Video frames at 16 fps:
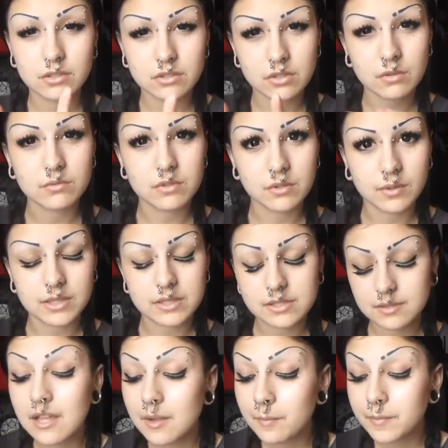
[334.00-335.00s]
Don't do
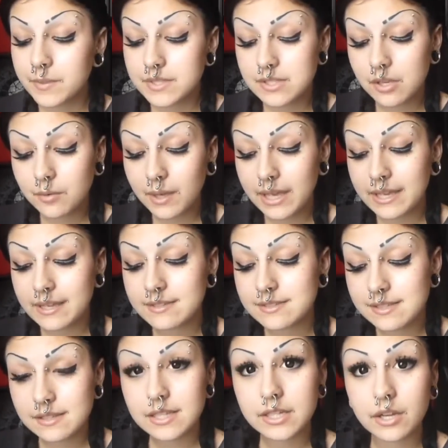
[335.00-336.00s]
it. So a
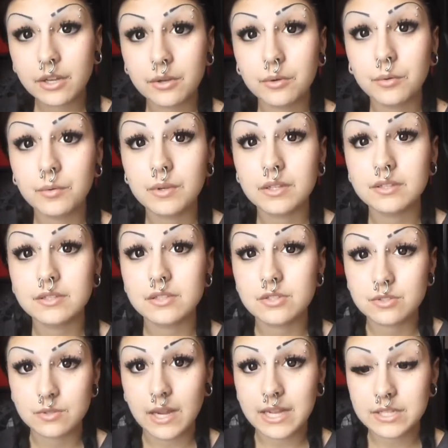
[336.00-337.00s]
silicone
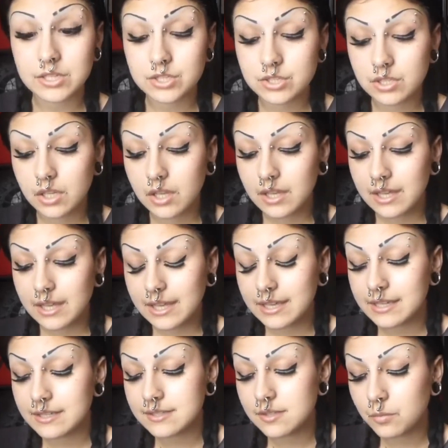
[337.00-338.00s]
stretch
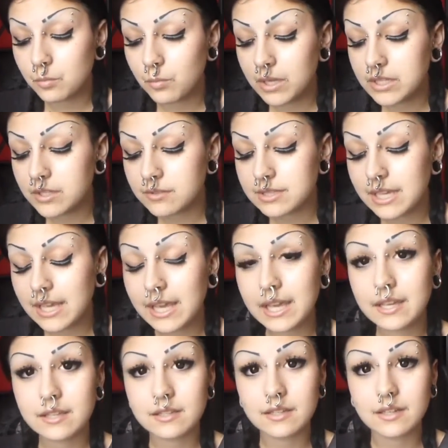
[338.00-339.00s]
is when you
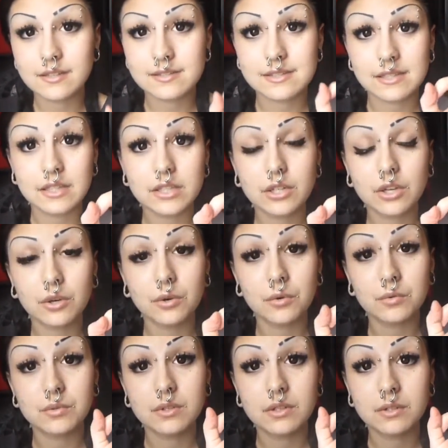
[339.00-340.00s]
take a
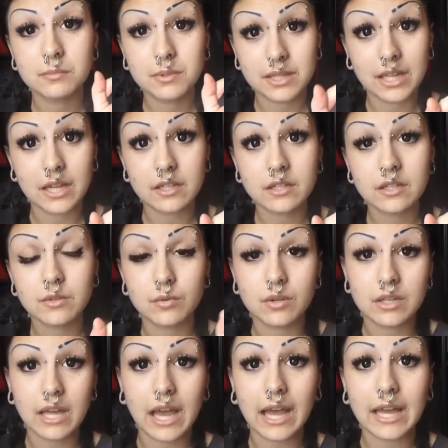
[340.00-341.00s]
silicone plug
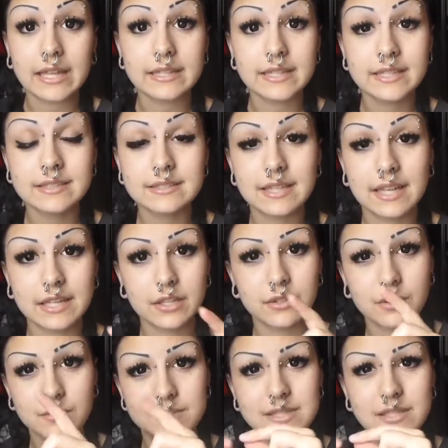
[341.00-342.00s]
or an eyelet, and you
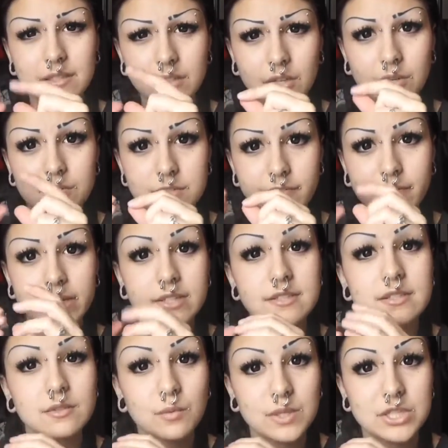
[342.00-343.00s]
know silicone's very
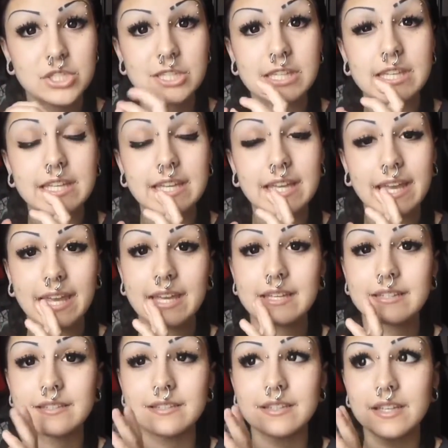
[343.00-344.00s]
squishy
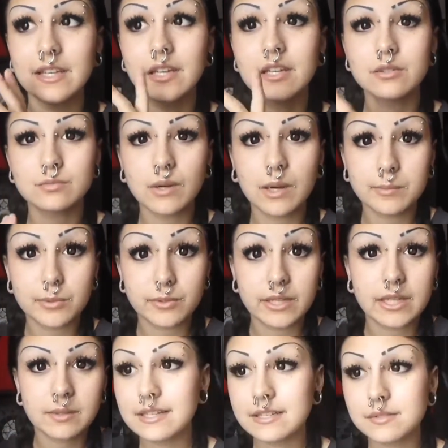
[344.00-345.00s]
and
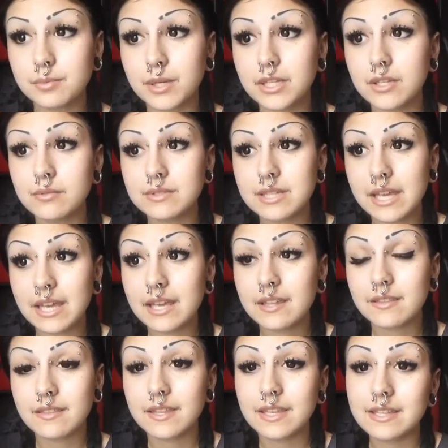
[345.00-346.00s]
rubbery. It's where you
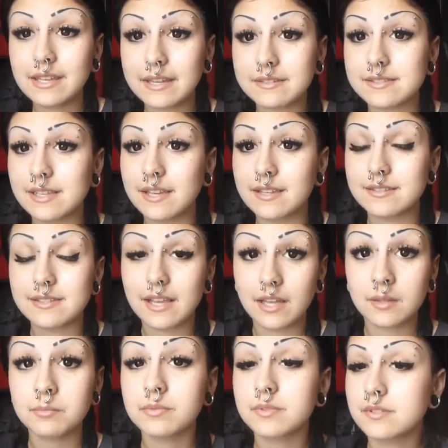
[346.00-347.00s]
take the next size
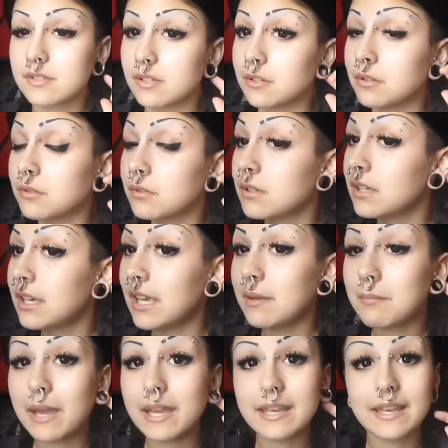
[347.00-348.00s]
up, so
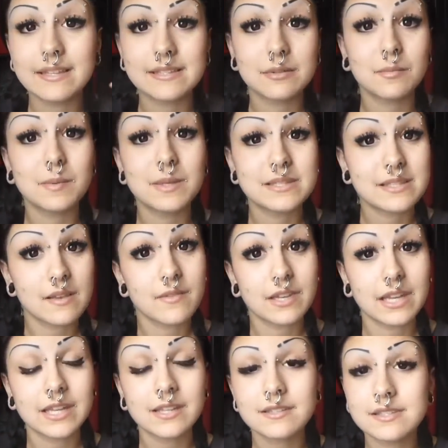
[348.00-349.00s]
in my case it would be
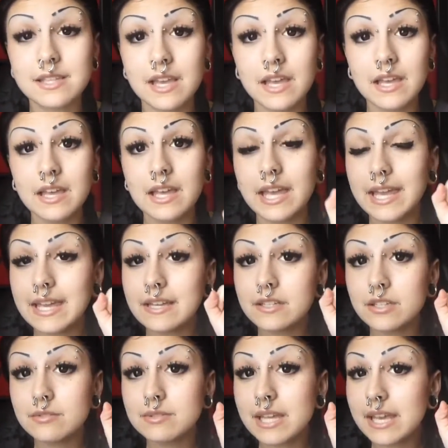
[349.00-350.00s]
7/8,
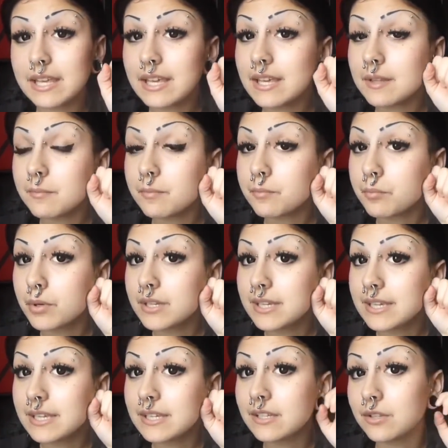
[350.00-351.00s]
and you take it, put
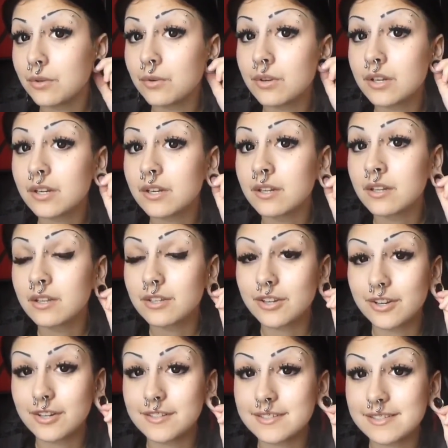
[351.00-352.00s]
it in your
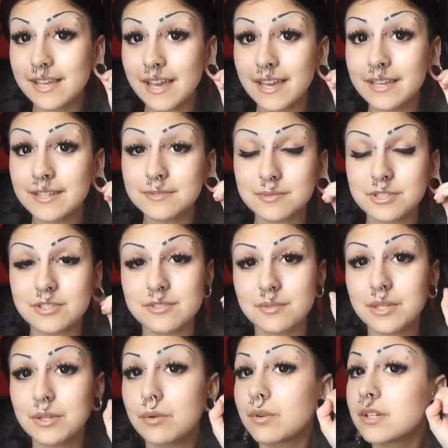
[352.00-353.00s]
current size, which is
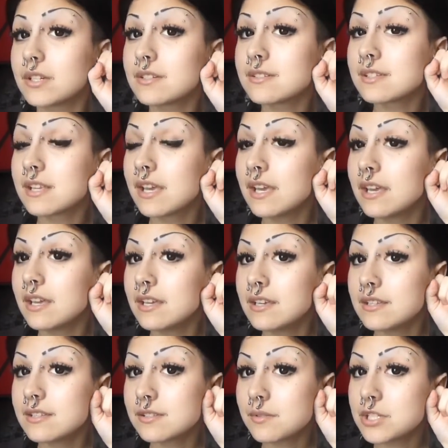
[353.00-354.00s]
3/4,
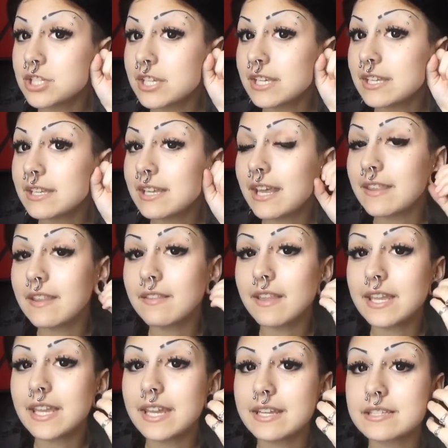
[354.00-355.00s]
squish it in, and then
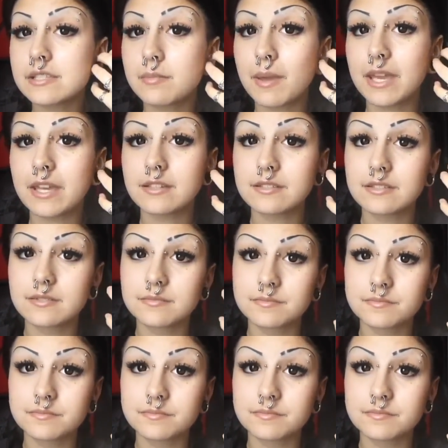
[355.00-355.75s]
let it expand.